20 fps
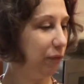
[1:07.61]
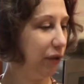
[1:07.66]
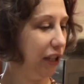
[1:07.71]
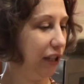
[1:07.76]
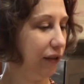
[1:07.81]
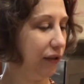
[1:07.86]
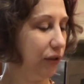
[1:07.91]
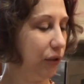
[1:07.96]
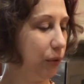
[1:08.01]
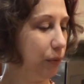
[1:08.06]
picked
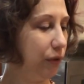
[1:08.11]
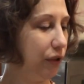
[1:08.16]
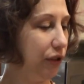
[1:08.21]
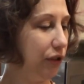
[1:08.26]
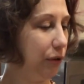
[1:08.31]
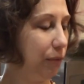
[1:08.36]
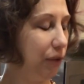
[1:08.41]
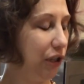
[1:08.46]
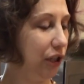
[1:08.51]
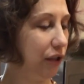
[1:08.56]
this one is
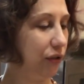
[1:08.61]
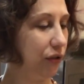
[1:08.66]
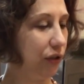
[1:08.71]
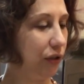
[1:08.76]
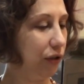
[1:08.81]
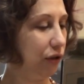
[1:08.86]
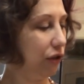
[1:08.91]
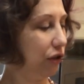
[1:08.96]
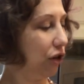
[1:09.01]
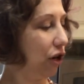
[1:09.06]
because
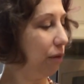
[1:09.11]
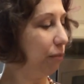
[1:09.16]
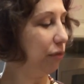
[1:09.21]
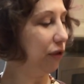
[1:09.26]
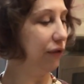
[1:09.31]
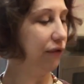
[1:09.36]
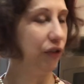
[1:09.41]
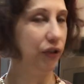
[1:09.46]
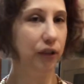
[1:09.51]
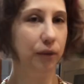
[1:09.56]
there are a couple
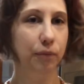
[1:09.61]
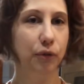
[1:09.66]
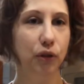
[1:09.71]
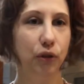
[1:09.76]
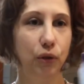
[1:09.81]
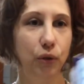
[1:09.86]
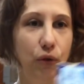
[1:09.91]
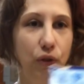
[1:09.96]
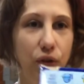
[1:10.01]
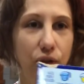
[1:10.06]
of
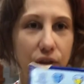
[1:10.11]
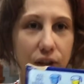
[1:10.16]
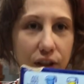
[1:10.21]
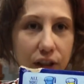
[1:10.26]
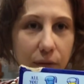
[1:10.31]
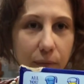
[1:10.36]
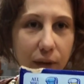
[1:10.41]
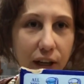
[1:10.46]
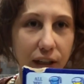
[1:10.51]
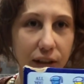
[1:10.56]
substitutions on the
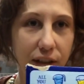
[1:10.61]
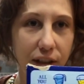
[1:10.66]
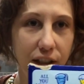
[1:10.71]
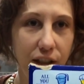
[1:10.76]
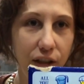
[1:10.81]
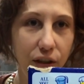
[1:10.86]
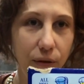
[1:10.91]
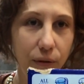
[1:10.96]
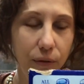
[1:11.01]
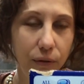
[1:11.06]
back that I
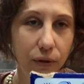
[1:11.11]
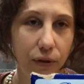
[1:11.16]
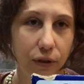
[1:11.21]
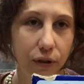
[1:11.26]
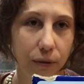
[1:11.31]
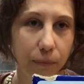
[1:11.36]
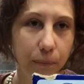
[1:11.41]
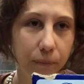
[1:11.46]
used.